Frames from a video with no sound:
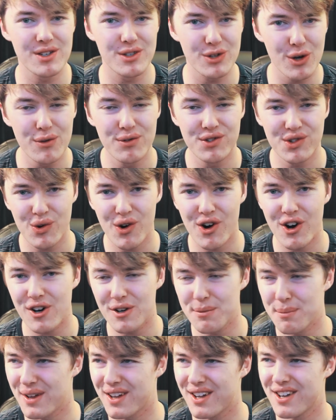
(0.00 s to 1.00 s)
Doof
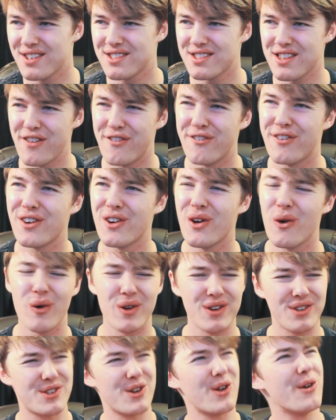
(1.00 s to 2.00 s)
Squad, because they photo a
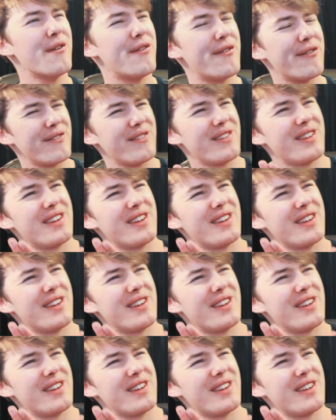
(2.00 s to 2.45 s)
doof.